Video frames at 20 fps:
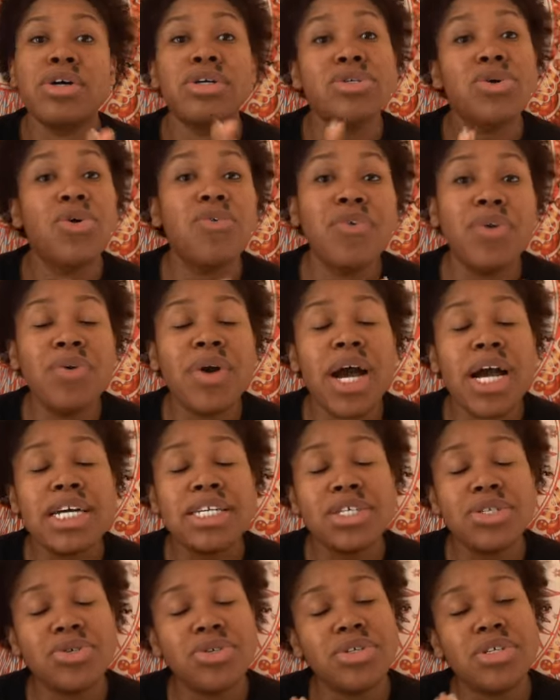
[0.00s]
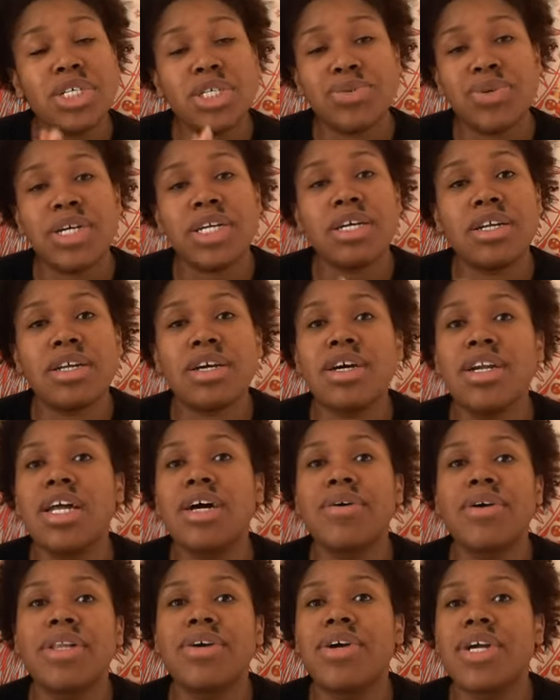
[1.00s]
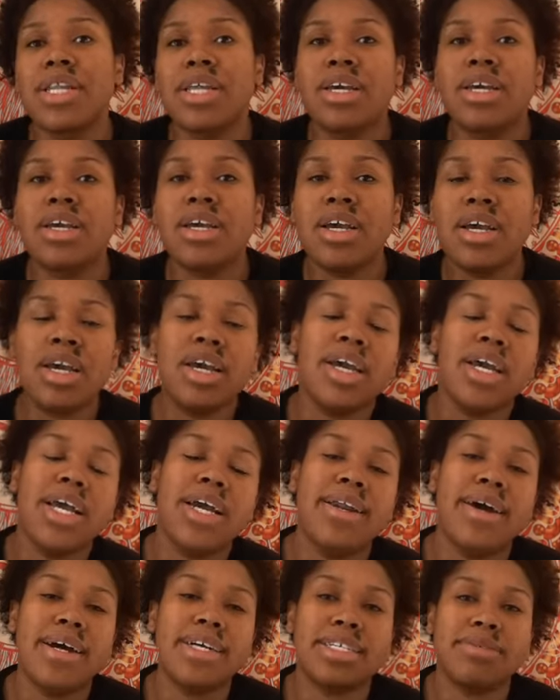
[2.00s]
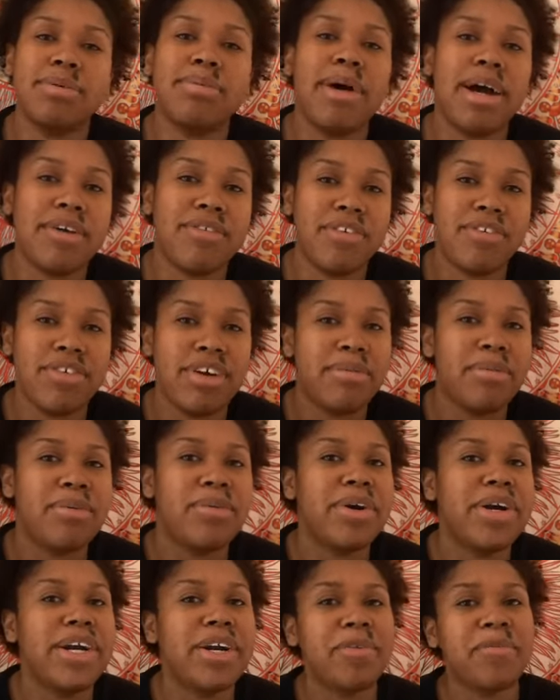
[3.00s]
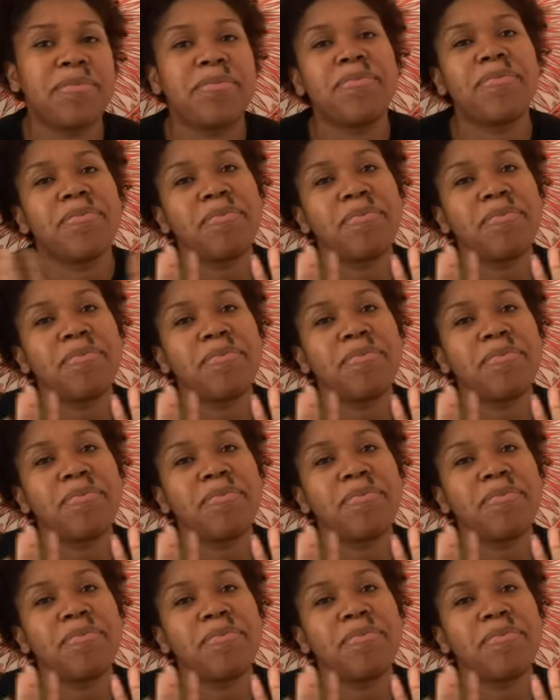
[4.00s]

so hopefully you guys enjoyed this reading good luck with everything and i should be back for february